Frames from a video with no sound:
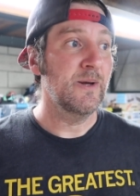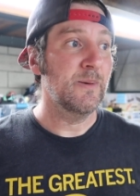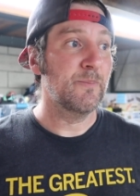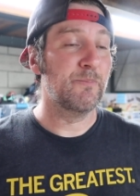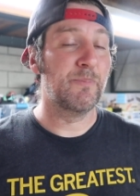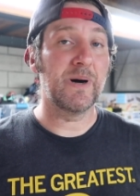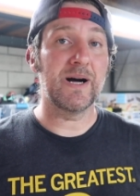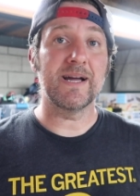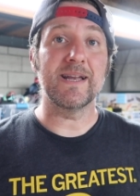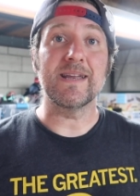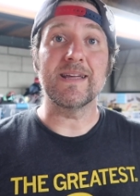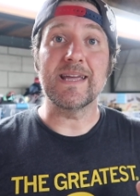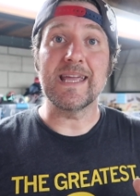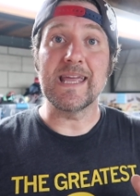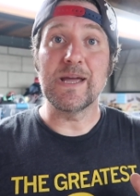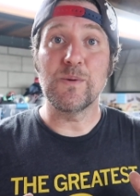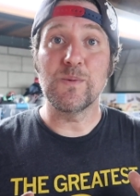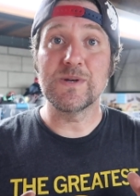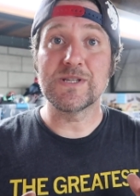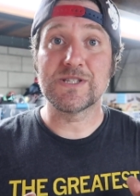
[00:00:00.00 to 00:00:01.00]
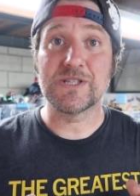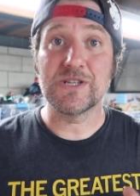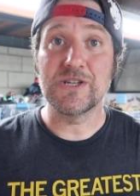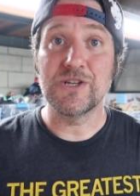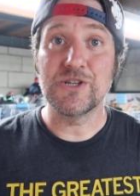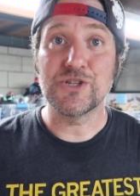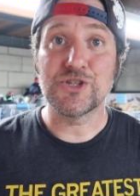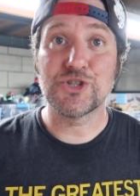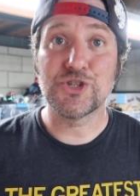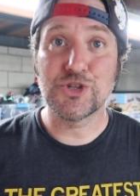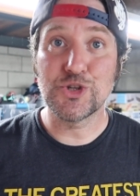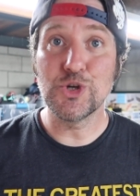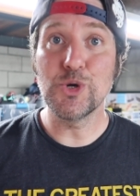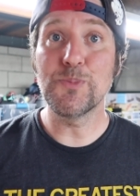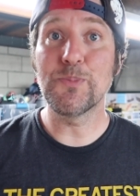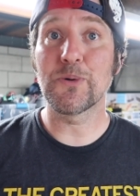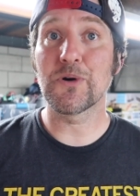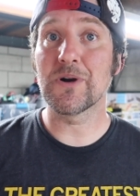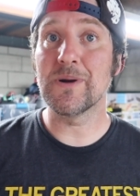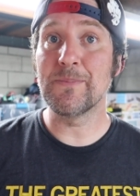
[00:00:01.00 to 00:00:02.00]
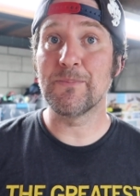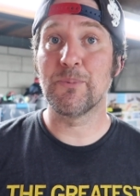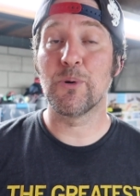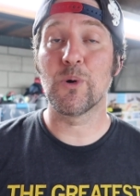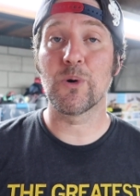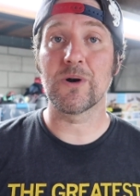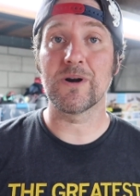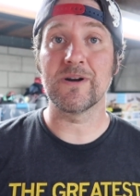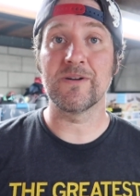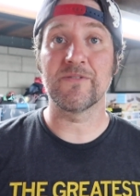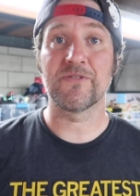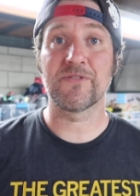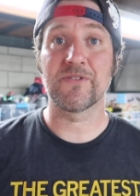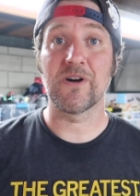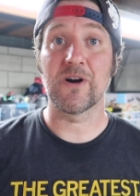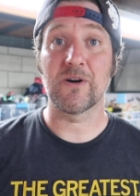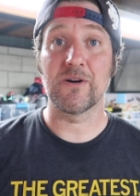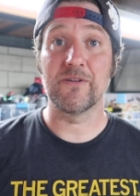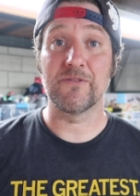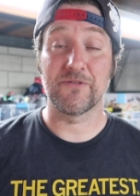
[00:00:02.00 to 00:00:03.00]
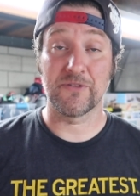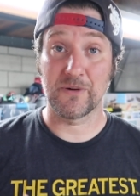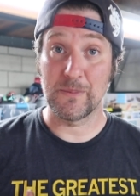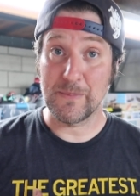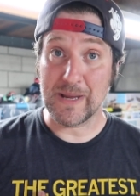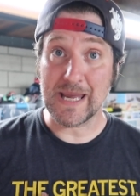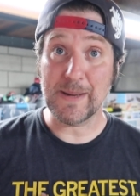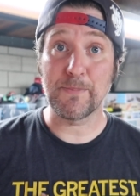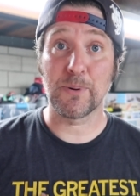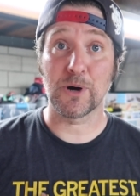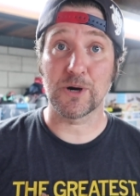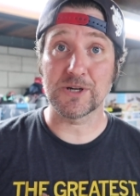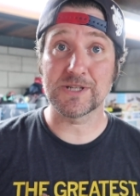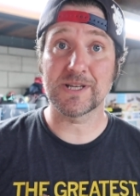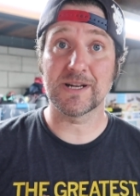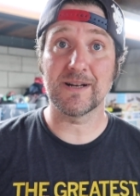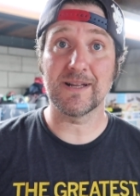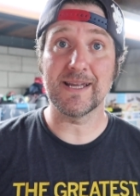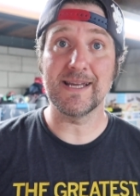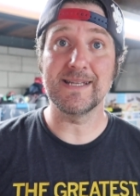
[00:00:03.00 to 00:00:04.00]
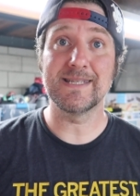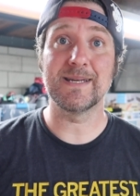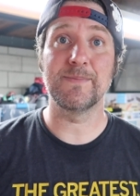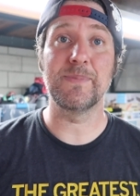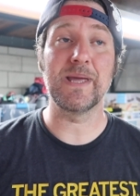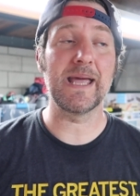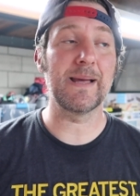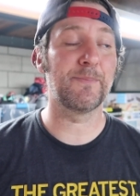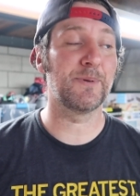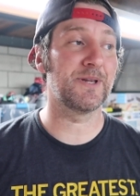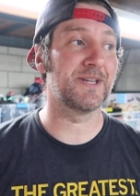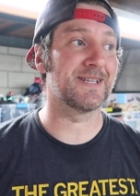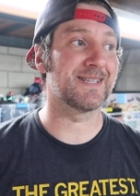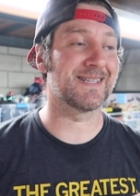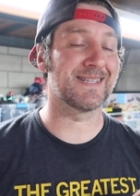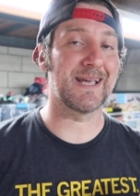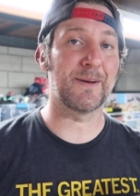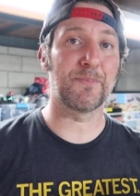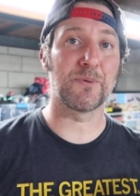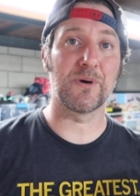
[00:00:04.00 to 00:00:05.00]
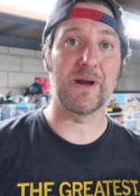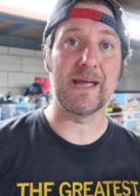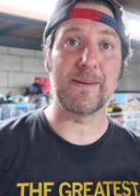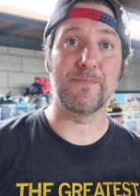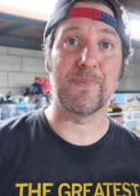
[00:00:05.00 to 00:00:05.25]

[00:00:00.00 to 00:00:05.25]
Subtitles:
But it was super important for me personally to be able to separate